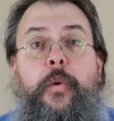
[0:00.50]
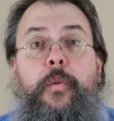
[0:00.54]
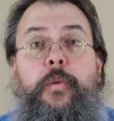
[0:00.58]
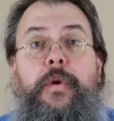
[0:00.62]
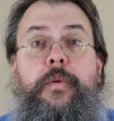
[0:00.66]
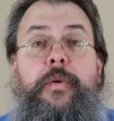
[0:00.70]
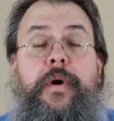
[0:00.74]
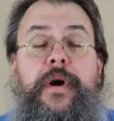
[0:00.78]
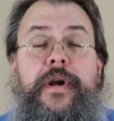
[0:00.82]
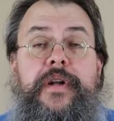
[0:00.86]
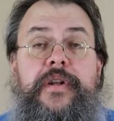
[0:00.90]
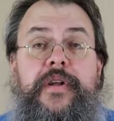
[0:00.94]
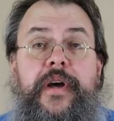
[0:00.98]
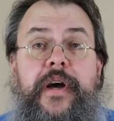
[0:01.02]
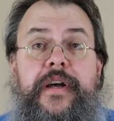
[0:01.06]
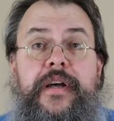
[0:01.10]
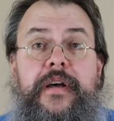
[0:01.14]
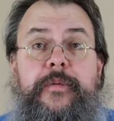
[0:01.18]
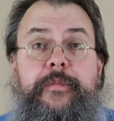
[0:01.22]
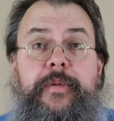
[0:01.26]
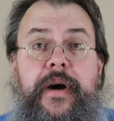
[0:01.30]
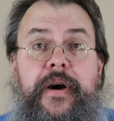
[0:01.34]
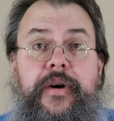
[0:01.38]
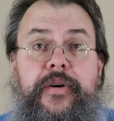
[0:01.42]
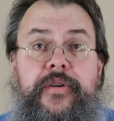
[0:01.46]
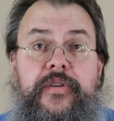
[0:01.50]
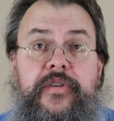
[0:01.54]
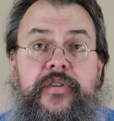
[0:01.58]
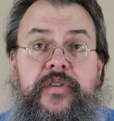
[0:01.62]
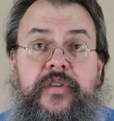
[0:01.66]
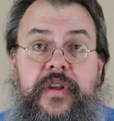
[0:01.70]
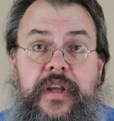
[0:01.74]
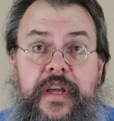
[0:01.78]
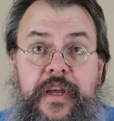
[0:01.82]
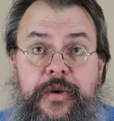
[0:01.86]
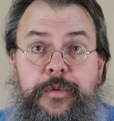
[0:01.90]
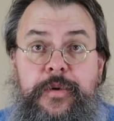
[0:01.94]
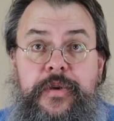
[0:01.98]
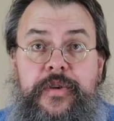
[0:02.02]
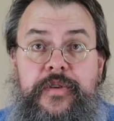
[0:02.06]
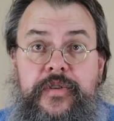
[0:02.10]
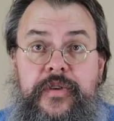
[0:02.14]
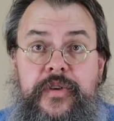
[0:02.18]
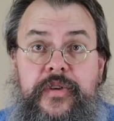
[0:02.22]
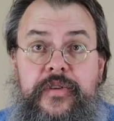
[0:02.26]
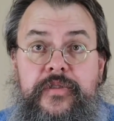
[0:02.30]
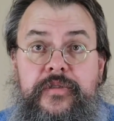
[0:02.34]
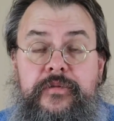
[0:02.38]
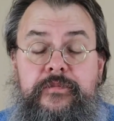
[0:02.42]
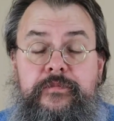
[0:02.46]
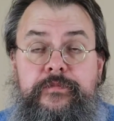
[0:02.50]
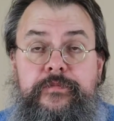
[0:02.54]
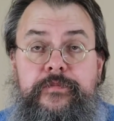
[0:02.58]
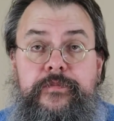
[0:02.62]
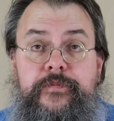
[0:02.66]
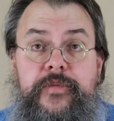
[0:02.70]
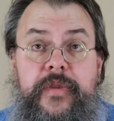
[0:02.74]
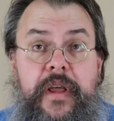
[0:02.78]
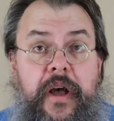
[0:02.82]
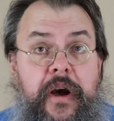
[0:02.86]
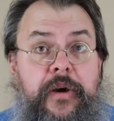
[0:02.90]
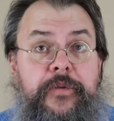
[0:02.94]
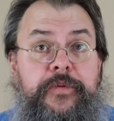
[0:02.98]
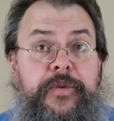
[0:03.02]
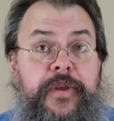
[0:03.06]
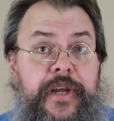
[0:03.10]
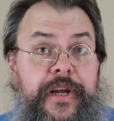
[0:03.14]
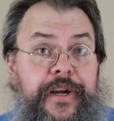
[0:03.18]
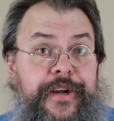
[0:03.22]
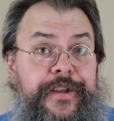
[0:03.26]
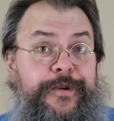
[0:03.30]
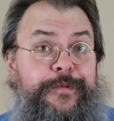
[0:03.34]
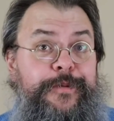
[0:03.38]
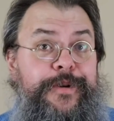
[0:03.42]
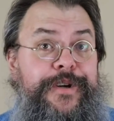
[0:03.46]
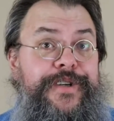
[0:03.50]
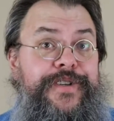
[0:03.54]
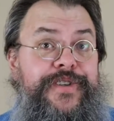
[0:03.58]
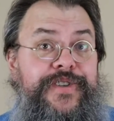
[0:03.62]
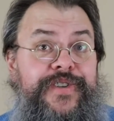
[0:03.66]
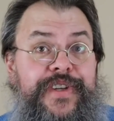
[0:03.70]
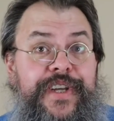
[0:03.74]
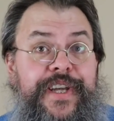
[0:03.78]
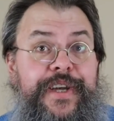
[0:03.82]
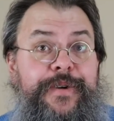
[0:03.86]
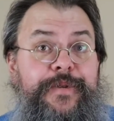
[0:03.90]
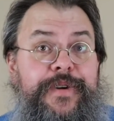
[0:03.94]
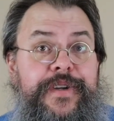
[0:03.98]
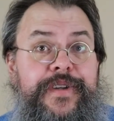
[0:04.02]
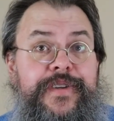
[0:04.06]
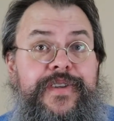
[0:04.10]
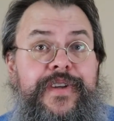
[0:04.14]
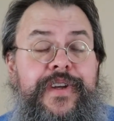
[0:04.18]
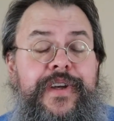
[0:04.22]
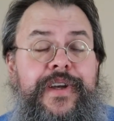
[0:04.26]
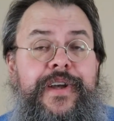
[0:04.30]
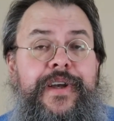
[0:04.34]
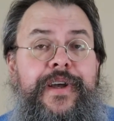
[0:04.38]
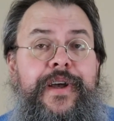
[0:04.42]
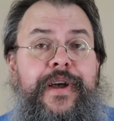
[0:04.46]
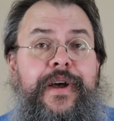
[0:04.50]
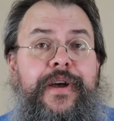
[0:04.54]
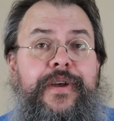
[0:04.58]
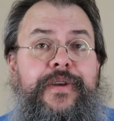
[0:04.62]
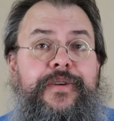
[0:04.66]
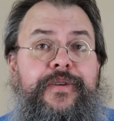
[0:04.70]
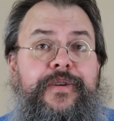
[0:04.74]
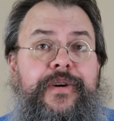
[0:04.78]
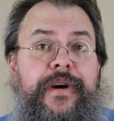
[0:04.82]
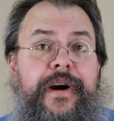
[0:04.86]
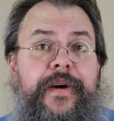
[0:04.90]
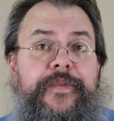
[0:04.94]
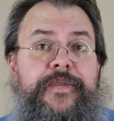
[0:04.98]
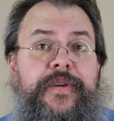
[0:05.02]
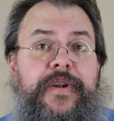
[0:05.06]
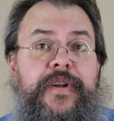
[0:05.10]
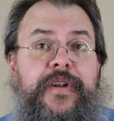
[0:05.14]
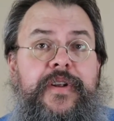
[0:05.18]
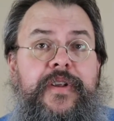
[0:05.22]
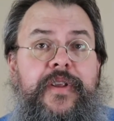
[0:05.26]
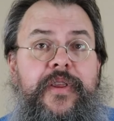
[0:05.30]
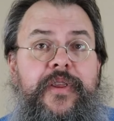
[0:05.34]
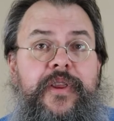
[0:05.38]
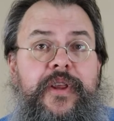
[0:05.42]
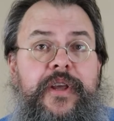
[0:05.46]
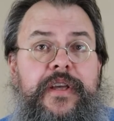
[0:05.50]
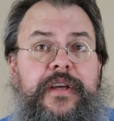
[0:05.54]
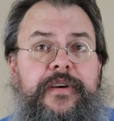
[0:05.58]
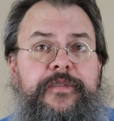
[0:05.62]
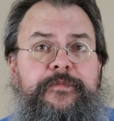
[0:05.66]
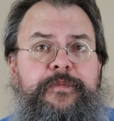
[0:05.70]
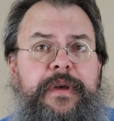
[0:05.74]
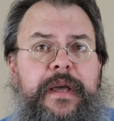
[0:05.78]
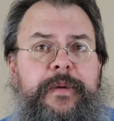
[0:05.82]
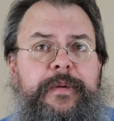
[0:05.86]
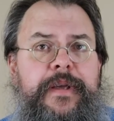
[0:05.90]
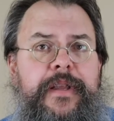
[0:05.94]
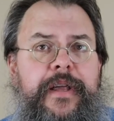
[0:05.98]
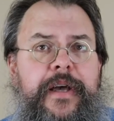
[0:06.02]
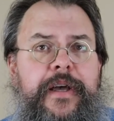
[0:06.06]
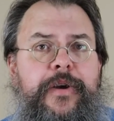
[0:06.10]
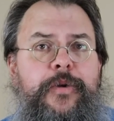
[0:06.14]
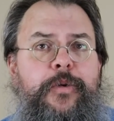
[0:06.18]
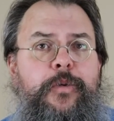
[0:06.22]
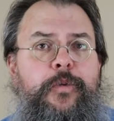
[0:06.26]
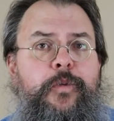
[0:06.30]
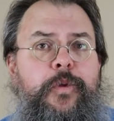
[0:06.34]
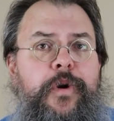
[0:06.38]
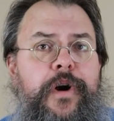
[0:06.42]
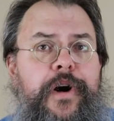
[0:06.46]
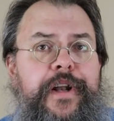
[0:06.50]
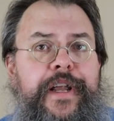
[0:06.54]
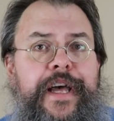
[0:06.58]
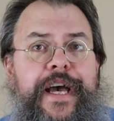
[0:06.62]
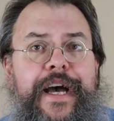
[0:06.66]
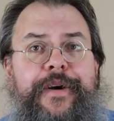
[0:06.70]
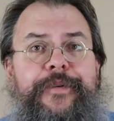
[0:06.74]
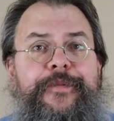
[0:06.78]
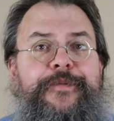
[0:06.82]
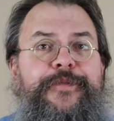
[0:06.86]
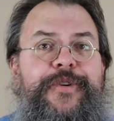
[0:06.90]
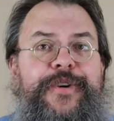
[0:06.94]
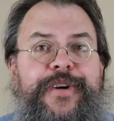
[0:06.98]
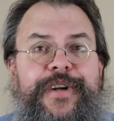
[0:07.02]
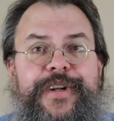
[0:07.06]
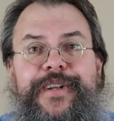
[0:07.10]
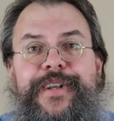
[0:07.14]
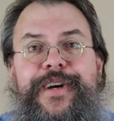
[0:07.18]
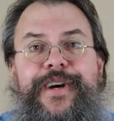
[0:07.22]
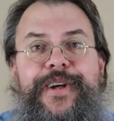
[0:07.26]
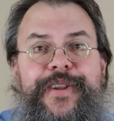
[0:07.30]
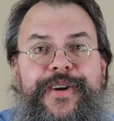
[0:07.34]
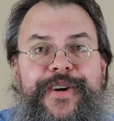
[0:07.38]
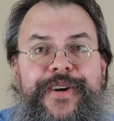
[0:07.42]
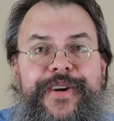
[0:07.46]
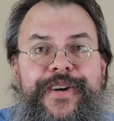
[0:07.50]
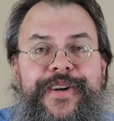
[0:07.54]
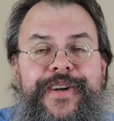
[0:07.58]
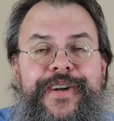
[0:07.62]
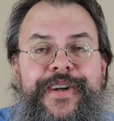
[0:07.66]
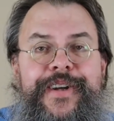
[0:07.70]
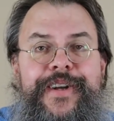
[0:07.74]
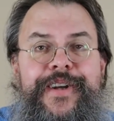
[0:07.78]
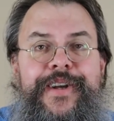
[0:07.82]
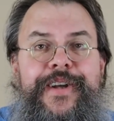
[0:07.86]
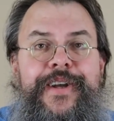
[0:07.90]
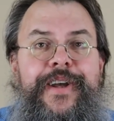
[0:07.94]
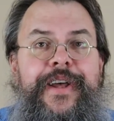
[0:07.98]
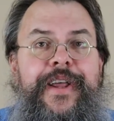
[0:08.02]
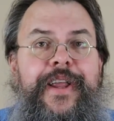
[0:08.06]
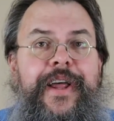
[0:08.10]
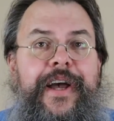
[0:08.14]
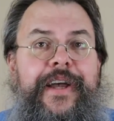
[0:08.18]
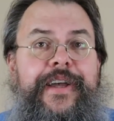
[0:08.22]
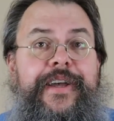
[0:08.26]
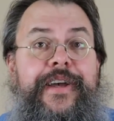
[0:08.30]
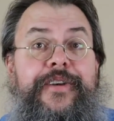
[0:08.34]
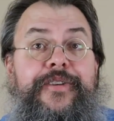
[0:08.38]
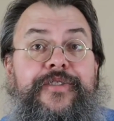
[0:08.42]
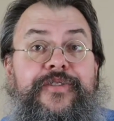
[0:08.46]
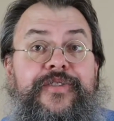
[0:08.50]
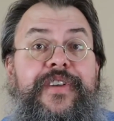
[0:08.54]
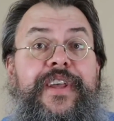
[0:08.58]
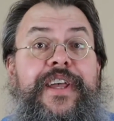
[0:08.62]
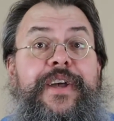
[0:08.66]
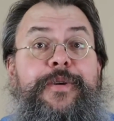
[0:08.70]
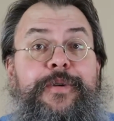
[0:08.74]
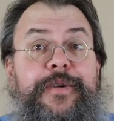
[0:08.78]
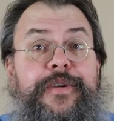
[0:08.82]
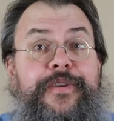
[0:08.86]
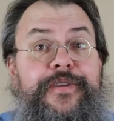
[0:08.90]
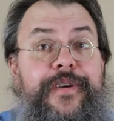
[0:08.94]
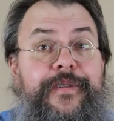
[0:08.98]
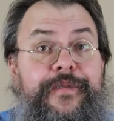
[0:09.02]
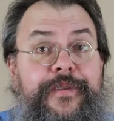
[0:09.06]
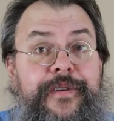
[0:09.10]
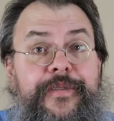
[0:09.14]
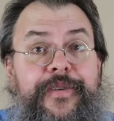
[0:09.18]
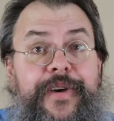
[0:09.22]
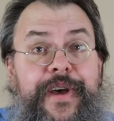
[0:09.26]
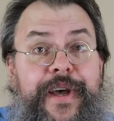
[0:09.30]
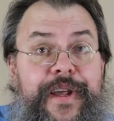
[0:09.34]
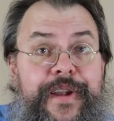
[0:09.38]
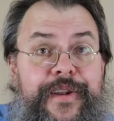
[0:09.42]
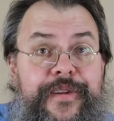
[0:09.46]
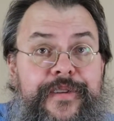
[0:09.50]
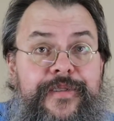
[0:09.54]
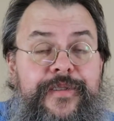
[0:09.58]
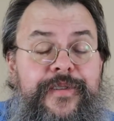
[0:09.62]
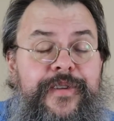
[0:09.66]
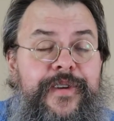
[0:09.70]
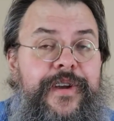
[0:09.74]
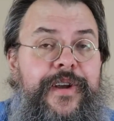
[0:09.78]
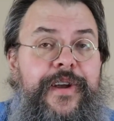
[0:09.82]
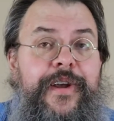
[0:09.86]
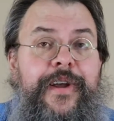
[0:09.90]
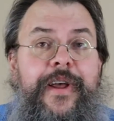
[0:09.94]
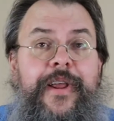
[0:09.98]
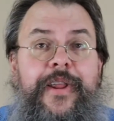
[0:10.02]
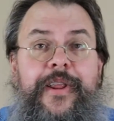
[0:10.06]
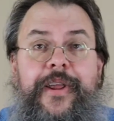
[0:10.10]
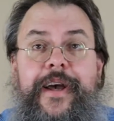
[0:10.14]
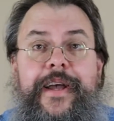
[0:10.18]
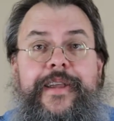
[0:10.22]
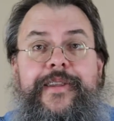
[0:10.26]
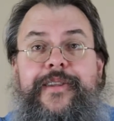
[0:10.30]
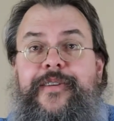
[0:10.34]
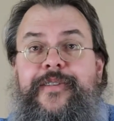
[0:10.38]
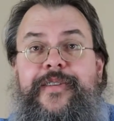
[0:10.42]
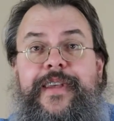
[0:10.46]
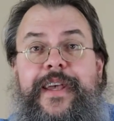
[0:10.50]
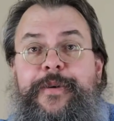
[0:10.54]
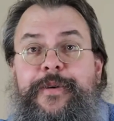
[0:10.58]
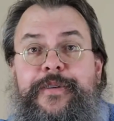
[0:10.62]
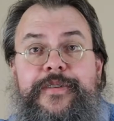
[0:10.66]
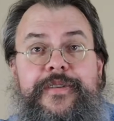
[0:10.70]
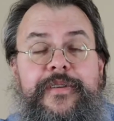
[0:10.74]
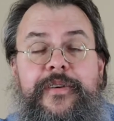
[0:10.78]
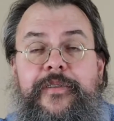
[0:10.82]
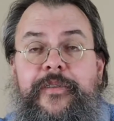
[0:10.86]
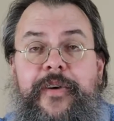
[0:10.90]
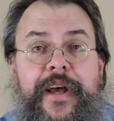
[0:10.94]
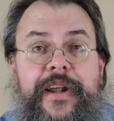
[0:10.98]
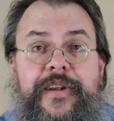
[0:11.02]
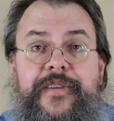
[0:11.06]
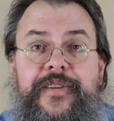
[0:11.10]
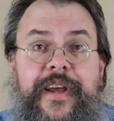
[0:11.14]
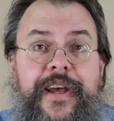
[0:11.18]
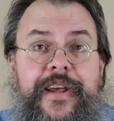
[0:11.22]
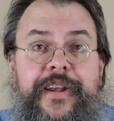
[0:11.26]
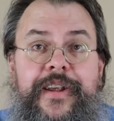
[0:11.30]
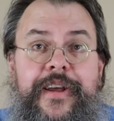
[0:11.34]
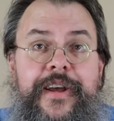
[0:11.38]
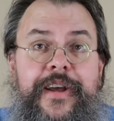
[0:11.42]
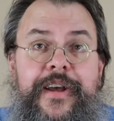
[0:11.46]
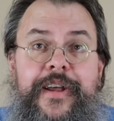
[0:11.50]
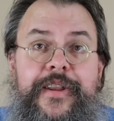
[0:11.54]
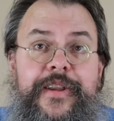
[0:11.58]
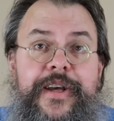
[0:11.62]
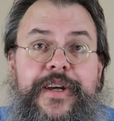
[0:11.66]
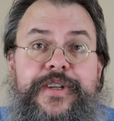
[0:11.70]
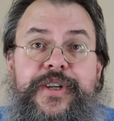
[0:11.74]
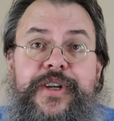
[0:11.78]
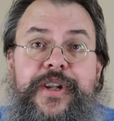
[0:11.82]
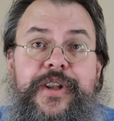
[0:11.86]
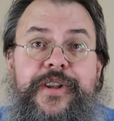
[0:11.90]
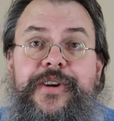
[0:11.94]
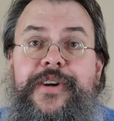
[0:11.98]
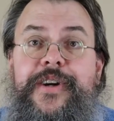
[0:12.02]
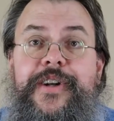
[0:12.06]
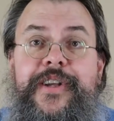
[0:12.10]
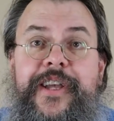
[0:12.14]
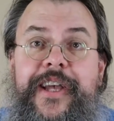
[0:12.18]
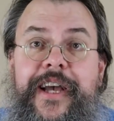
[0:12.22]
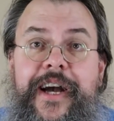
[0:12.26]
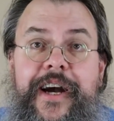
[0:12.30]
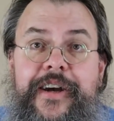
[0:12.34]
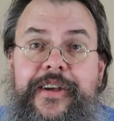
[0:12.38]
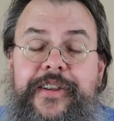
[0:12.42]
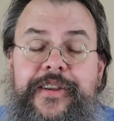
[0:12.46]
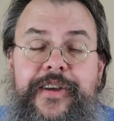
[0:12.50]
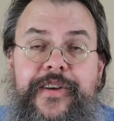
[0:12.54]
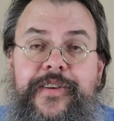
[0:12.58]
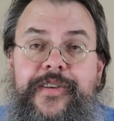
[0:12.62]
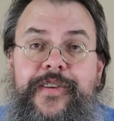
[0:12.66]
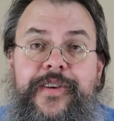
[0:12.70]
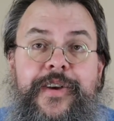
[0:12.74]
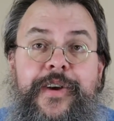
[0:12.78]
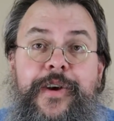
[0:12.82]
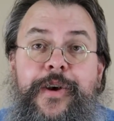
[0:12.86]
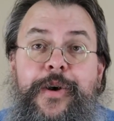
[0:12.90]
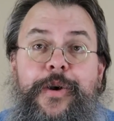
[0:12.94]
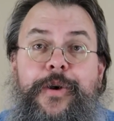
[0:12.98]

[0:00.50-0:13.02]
We want to talk about sequences. Now, if you hear the word sequence, you often think of maybe like one after another, like a sequence of events, like the sequence of events that led you to learn calculus.